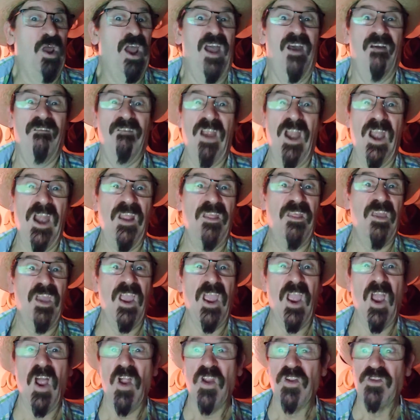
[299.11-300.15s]
have
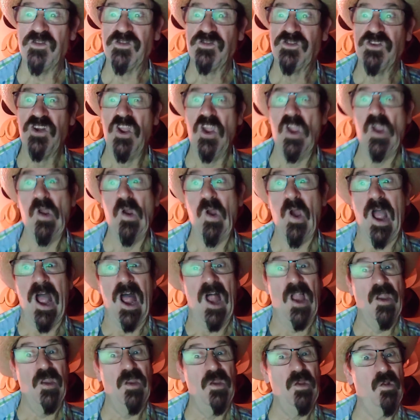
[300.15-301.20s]
anything else to do.
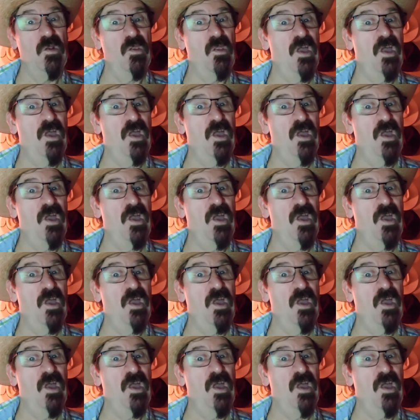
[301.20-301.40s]
I'll do